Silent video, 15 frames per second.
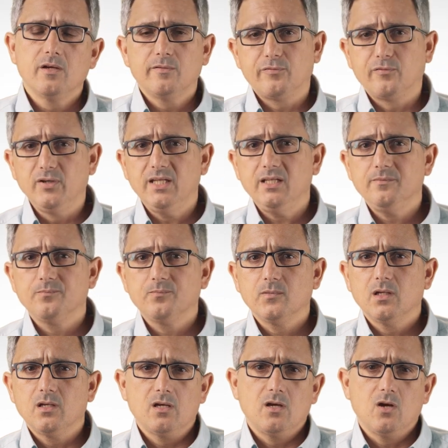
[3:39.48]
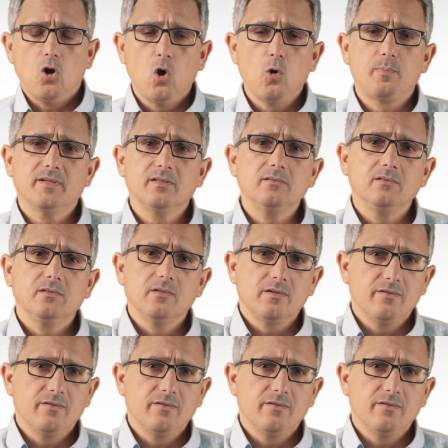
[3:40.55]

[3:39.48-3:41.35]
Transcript: Free, open,